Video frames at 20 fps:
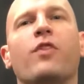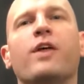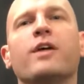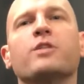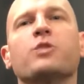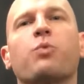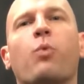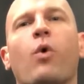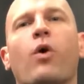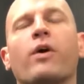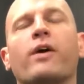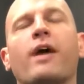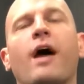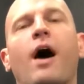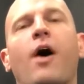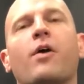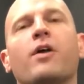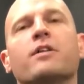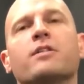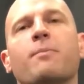this
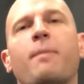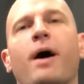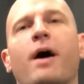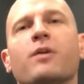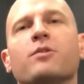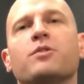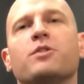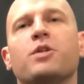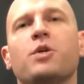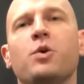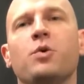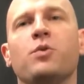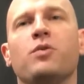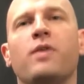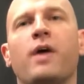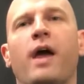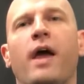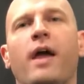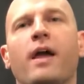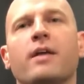workout is about 2
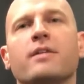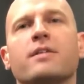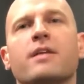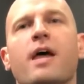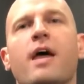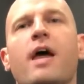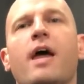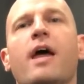things.